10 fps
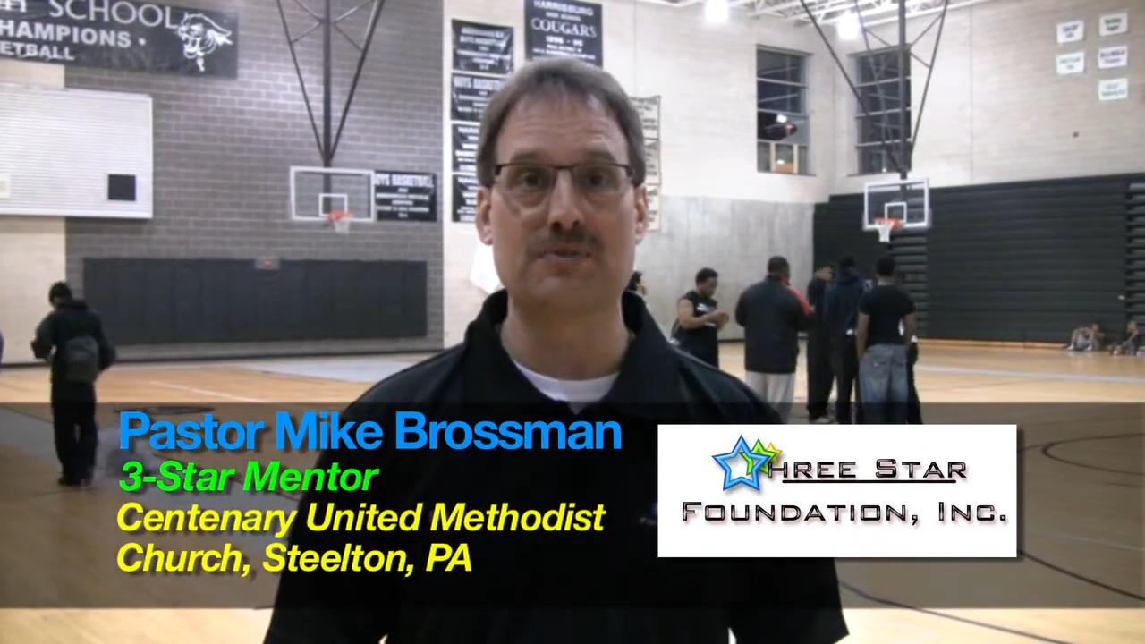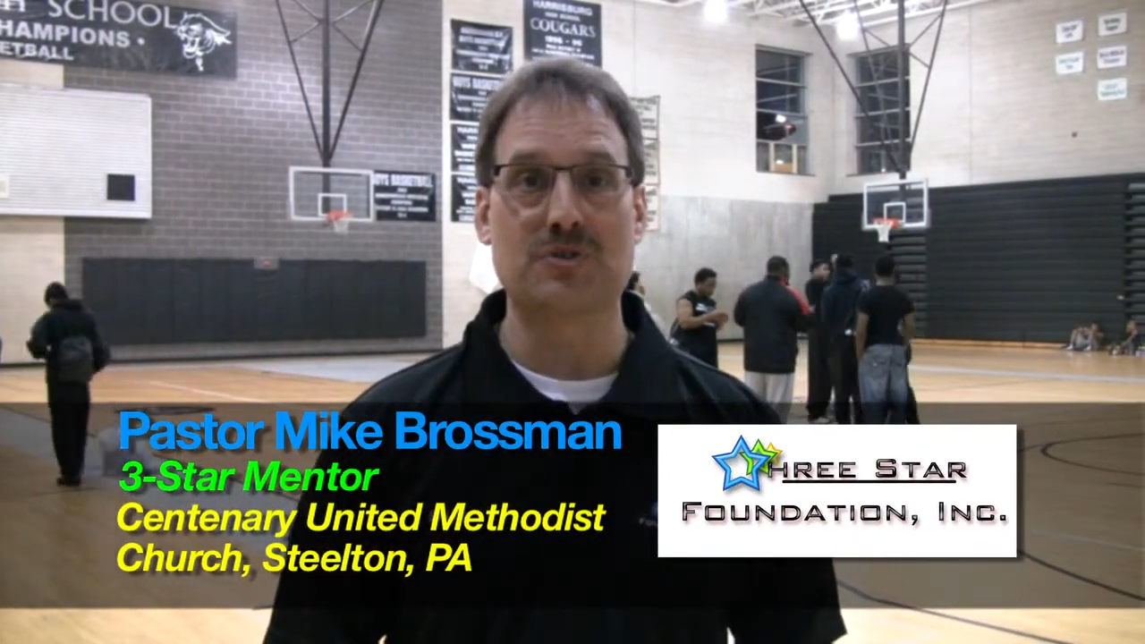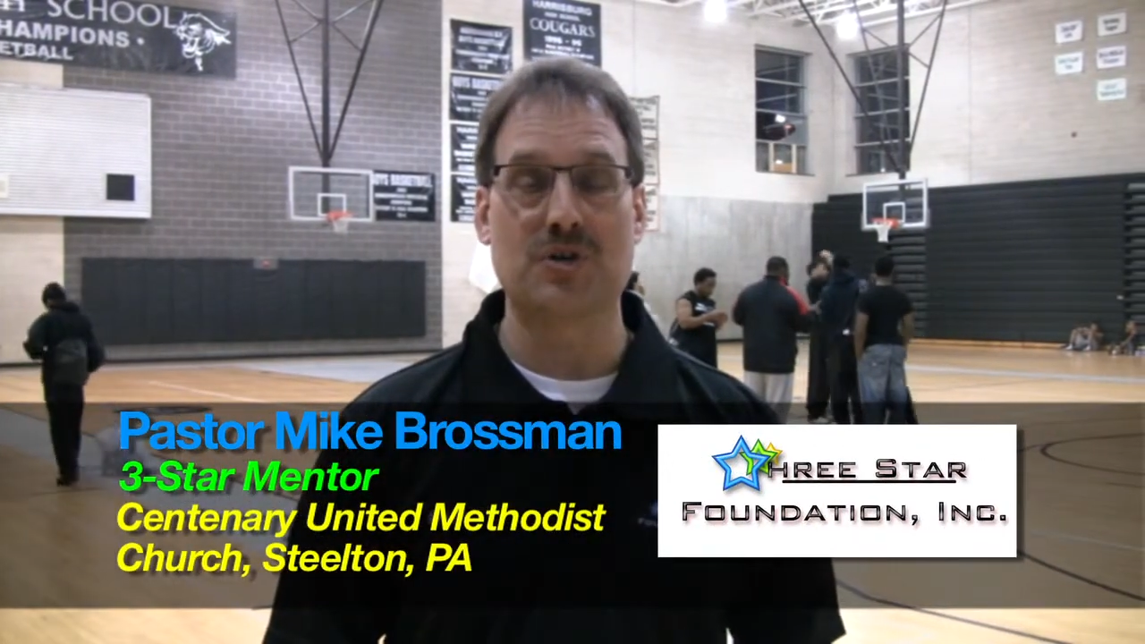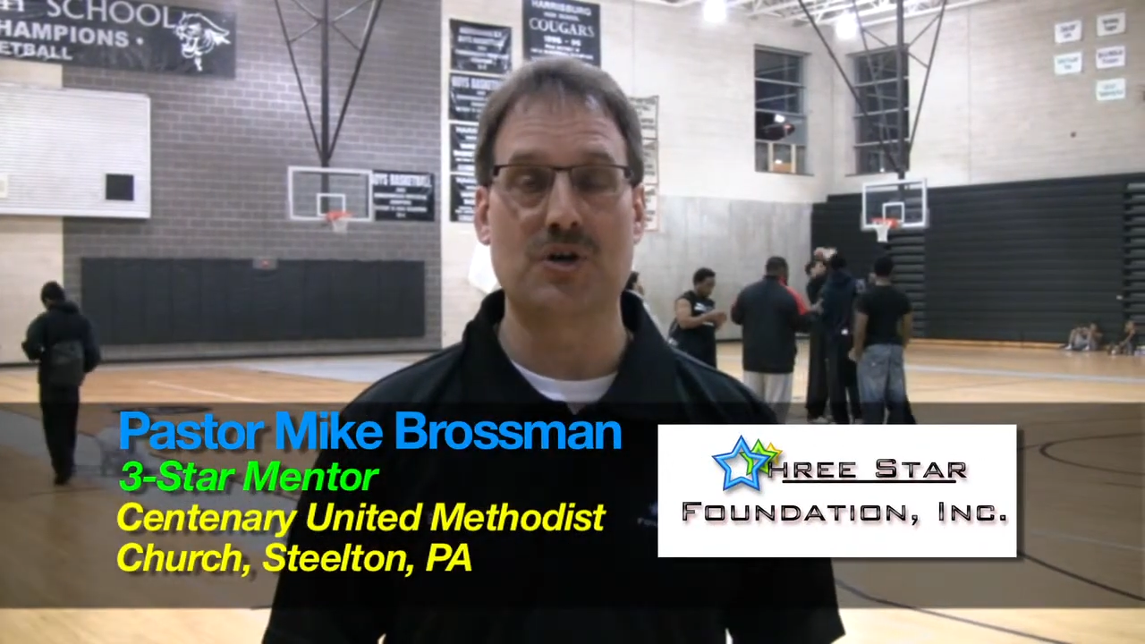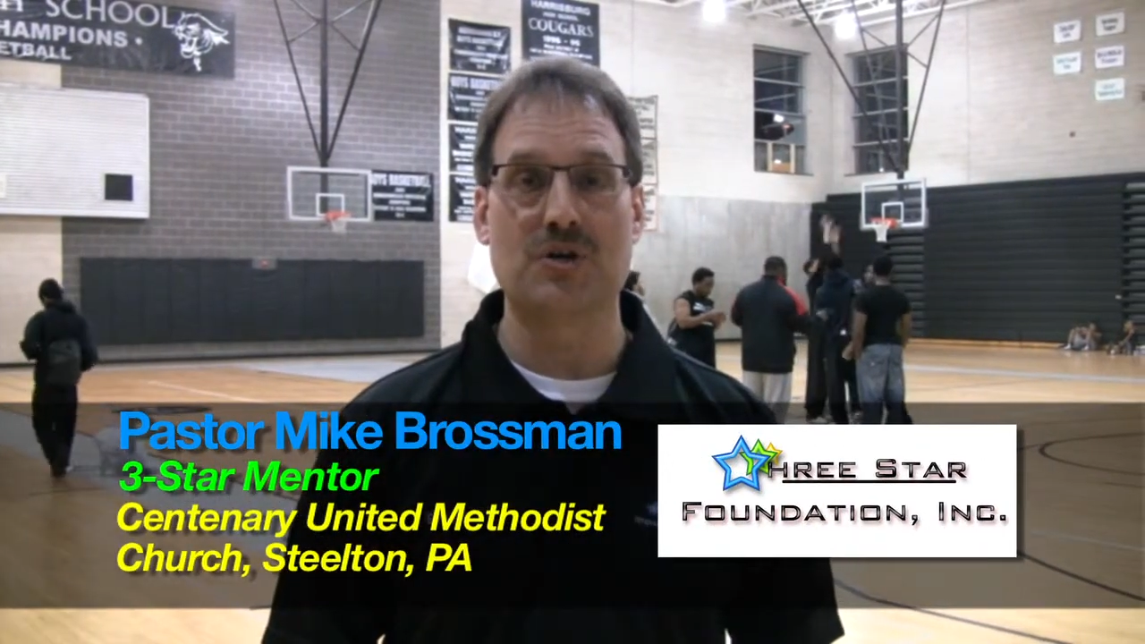
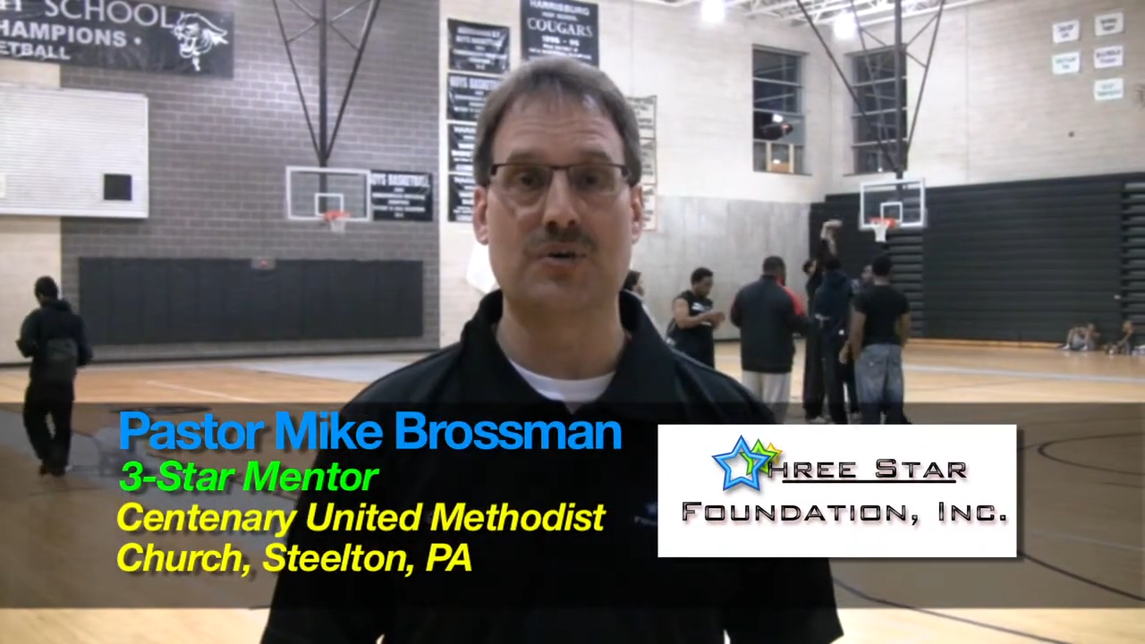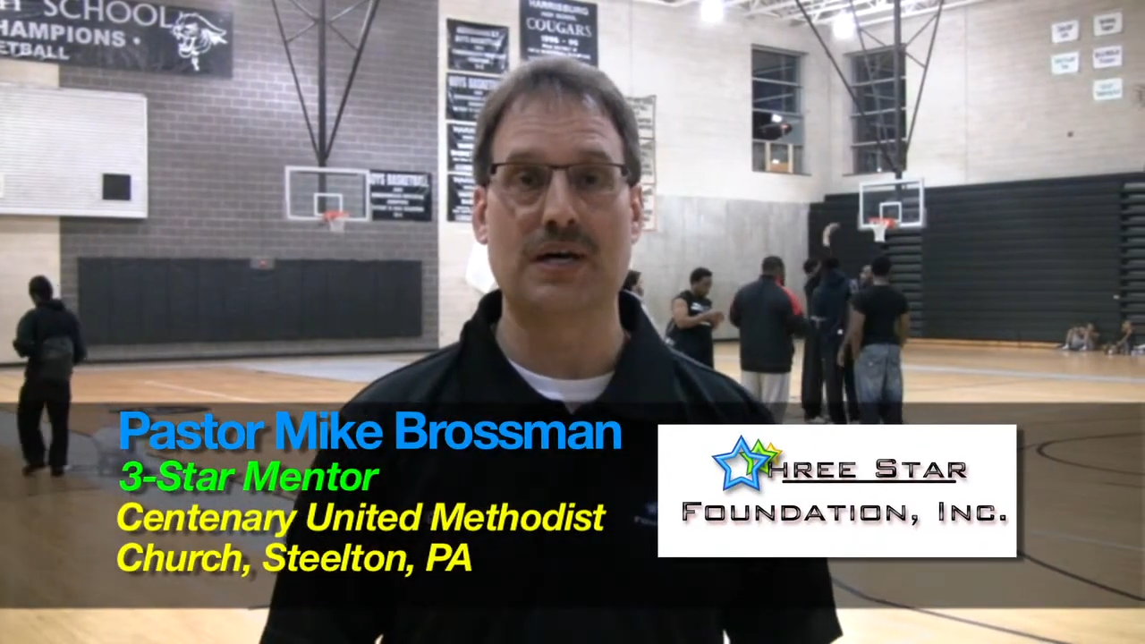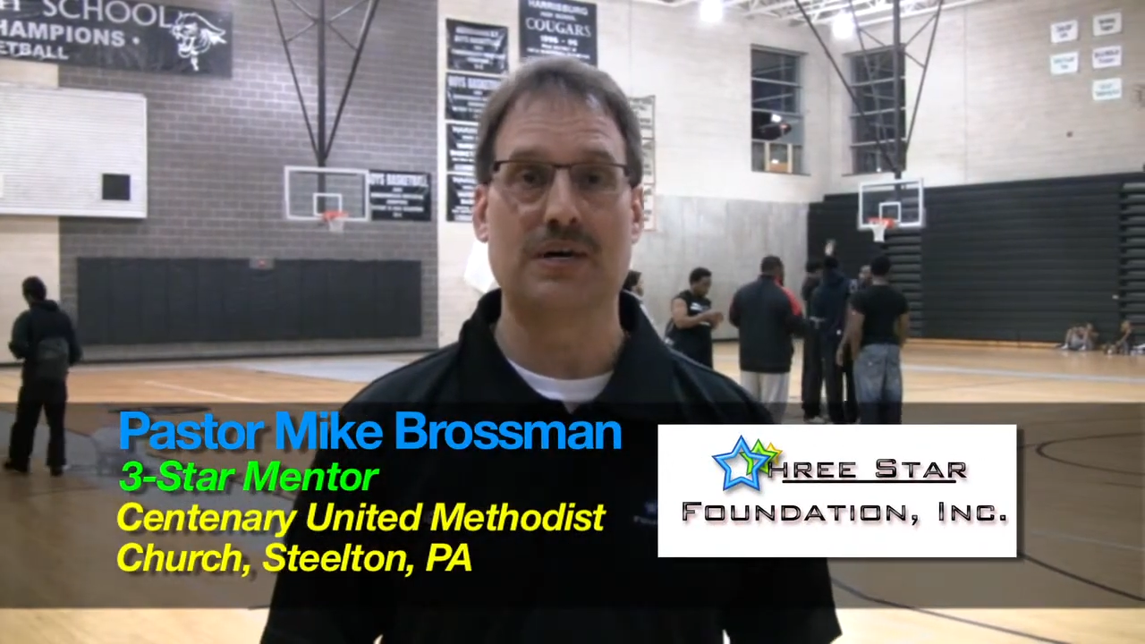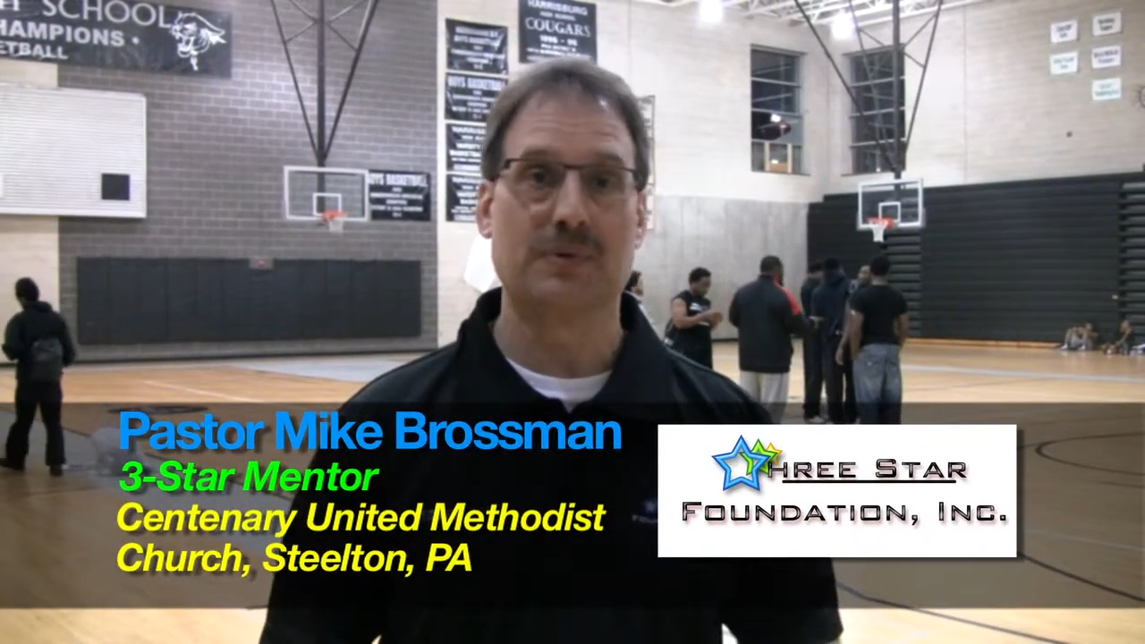so